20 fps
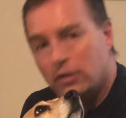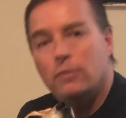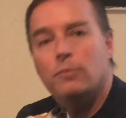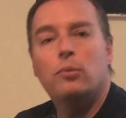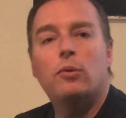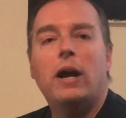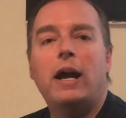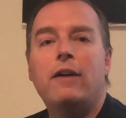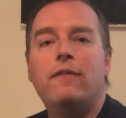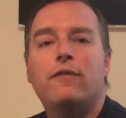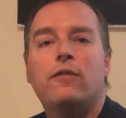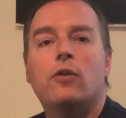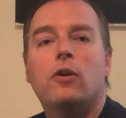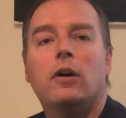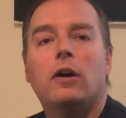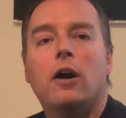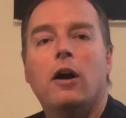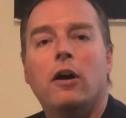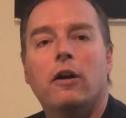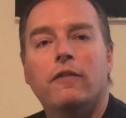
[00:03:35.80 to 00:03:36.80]
Pray
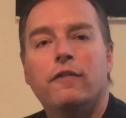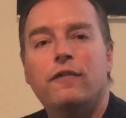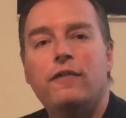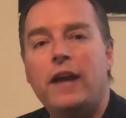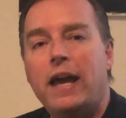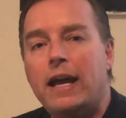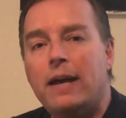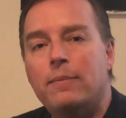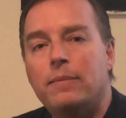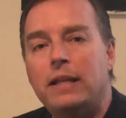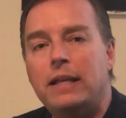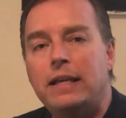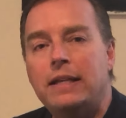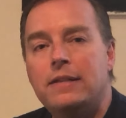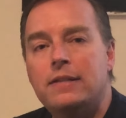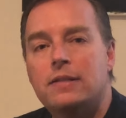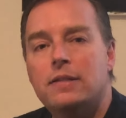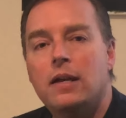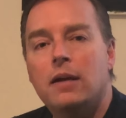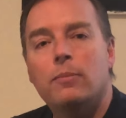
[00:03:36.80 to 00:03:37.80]
for our
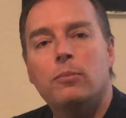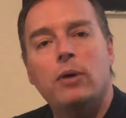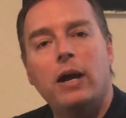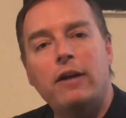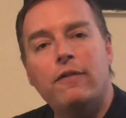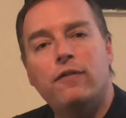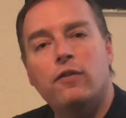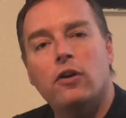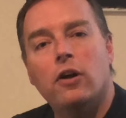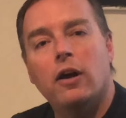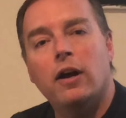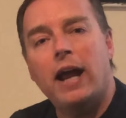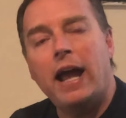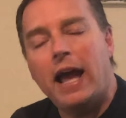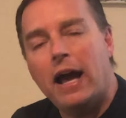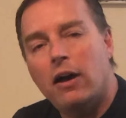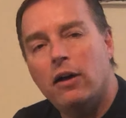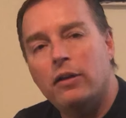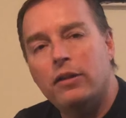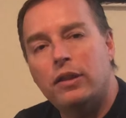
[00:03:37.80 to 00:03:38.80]
families. Pray for our
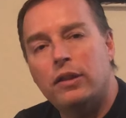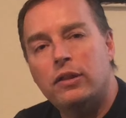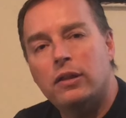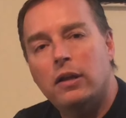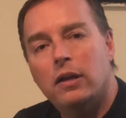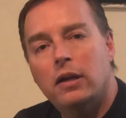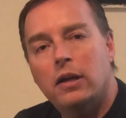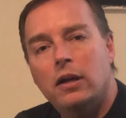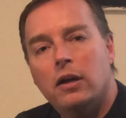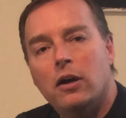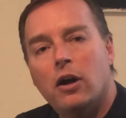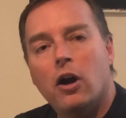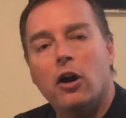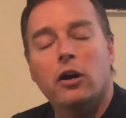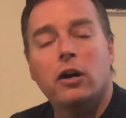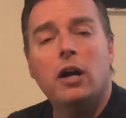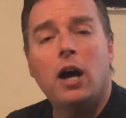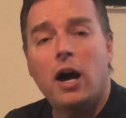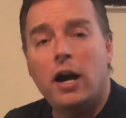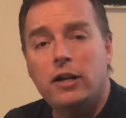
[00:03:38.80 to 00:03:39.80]
health, our
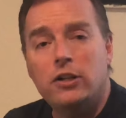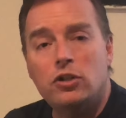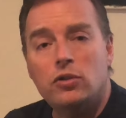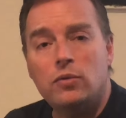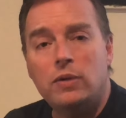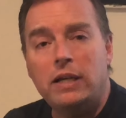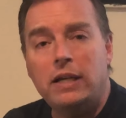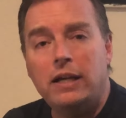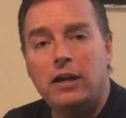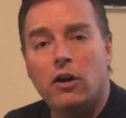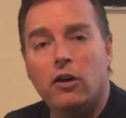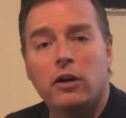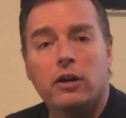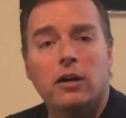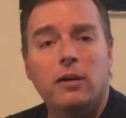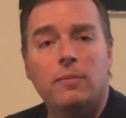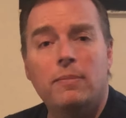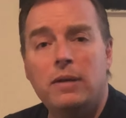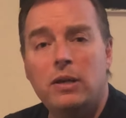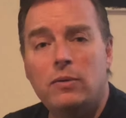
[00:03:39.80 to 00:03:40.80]
country, our
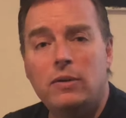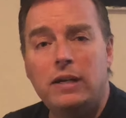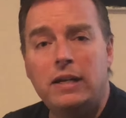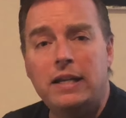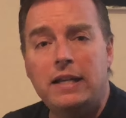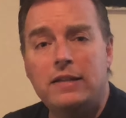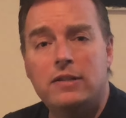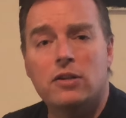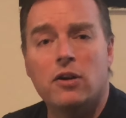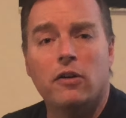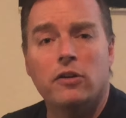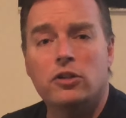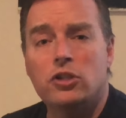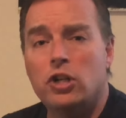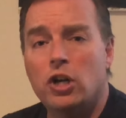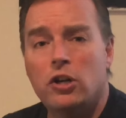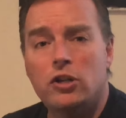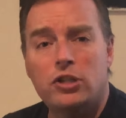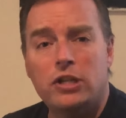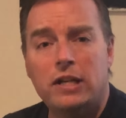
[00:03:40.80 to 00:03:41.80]
communities, our
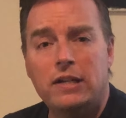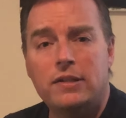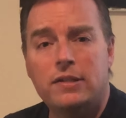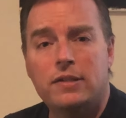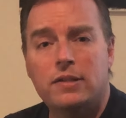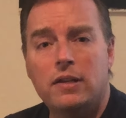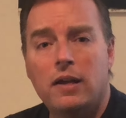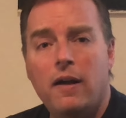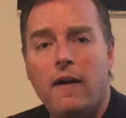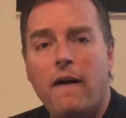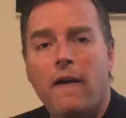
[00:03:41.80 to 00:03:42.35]
churches.